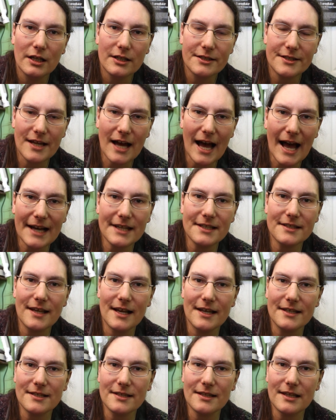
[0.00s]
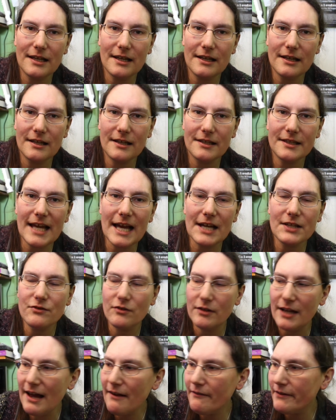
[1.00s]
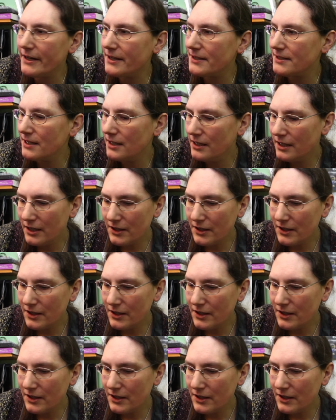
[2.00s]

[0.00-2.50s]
to access the extra areas.